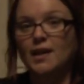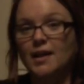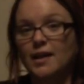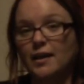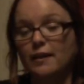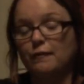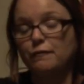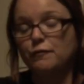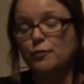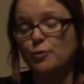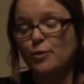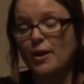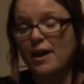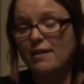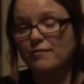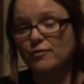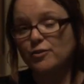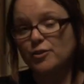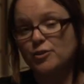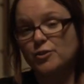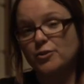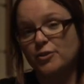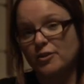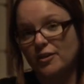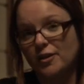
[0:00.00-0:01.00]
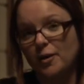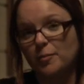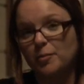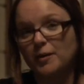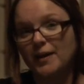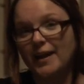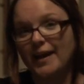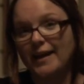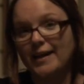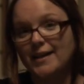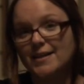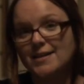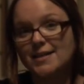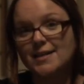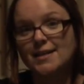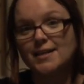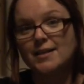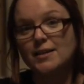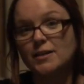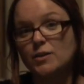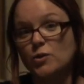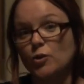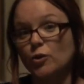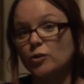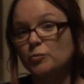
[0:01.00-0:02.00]
If you ever turn up late,
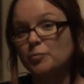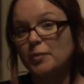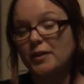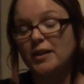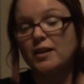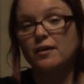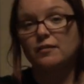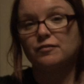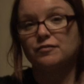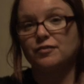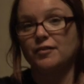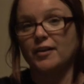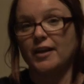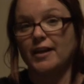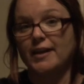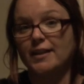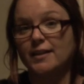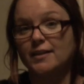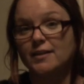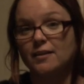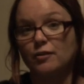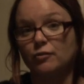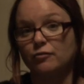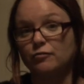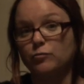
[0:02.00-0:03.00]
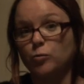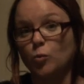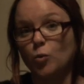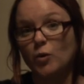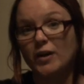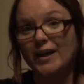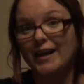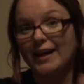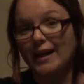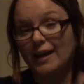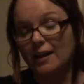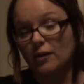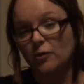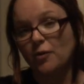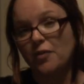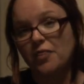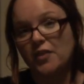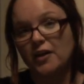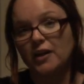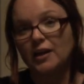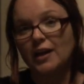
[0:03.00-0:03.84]
don't be afraid of walking in on the